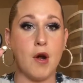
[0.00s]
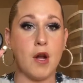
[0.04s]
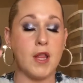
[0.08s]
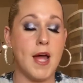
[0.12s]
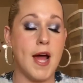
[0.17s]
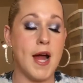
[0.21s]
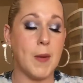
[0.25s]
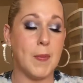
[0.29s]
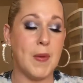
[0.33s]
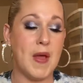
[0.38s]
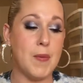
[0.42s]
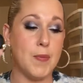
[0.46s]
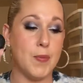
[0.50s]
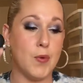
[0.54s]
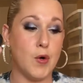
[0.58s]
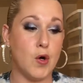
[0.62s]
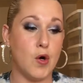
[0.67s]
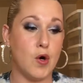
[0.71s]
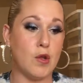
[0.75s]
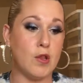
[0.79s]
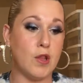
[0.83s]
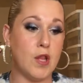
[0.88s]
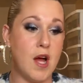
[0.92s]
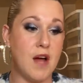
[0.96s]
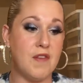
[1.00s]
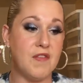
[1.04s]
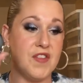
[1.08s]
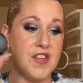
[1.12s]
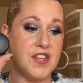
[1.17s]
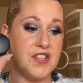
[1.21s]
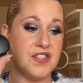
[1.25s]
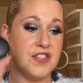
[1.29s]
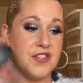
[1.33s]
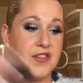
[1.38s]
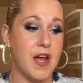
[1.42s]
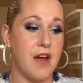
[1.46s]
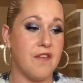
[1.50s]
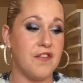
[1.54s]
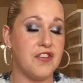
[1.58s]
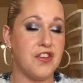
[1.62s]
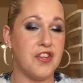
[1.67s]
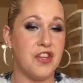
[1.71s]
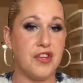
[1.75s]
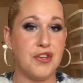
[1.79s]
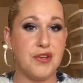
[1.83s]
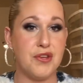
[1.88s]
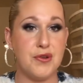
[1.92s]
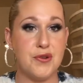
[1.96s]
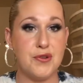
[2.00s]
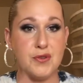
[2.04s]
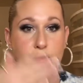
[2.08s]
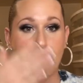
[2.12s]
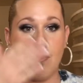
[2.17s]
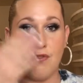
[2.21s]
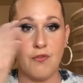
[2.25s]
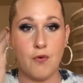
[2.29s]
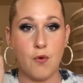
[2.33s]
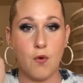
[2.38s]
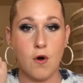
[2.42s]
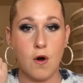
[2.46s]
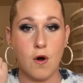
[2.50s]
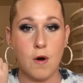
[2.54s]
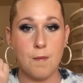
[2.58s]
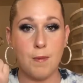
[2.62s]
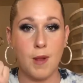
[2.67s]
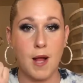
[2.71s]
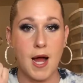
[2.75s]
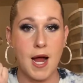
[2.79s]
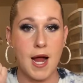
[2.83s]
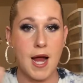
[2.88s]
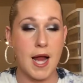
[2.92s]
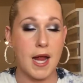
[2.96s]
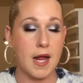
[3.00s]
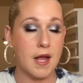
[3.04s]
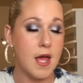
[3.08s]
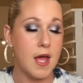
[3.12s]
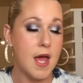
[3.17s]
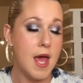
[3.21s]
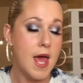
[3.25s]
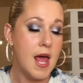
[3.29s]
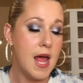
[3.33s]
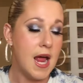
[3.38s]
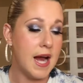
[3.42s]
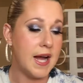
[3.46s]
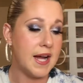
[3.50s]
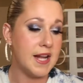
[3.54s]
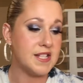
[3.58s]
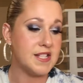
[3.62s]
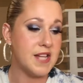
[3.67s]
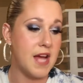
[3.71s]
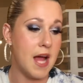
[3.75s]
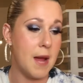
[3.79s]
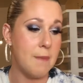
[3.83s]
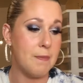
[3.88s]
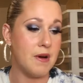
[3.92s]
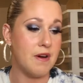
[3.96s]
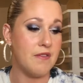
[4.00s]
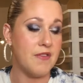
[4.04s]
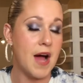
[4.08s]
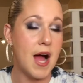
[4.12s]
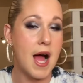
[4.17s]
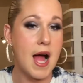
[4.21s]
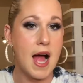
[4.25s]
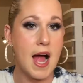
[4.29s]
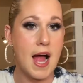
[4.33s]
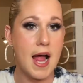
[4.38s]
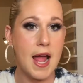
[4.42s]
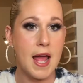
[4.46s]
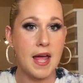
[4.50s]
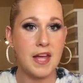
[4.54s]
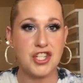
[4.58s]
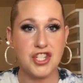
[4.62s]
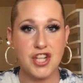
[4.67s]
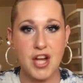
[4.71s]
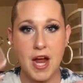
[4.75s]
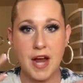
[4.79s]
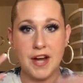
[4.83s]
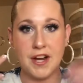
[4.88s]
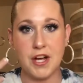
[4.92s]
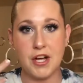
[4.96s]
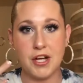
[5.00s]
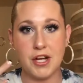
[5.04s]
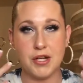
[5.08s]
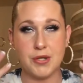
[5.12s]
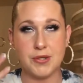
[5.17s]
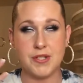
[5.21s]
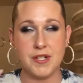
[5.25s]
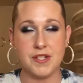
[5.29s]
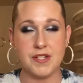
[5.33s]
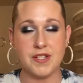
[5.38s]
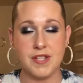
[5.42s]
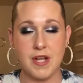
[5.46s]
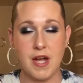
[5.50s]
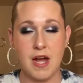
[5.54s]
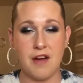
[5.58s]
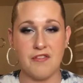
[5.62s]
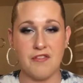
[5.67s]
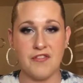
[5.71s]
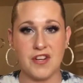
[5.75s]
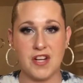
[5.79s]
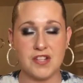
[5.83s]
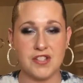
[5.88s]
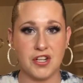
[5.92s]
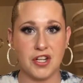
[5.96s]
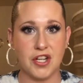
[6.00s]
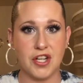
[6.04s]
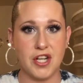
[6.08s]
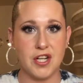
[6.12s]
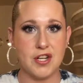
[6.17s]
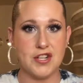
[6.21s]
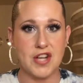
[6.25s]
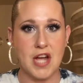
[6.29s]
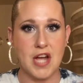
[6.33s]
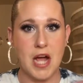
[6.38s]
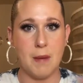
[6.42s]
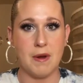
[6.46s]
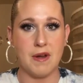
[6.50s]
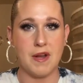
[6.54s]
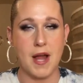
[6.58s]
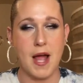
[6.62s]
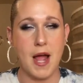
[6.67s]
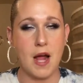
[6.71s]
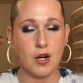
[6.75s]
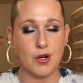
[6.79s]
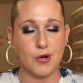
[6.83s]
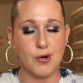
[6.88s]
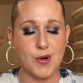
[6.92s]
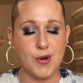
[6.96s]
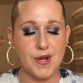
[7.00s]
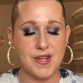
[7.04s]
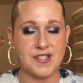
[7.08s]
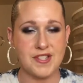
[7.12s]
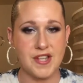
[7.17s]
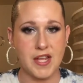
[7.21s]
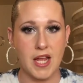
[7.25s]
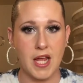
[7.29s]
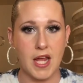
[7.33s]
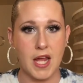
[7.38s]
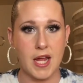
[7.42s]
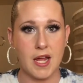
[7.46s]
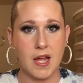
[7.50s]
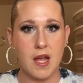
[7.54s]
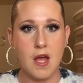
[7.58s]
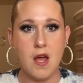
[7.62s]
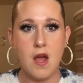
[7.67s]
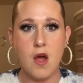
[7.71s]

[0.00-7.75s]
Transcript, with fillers: A lot of people love this stuff to use before applying any type of eye shadows and stuff. It does a good job at not creasing,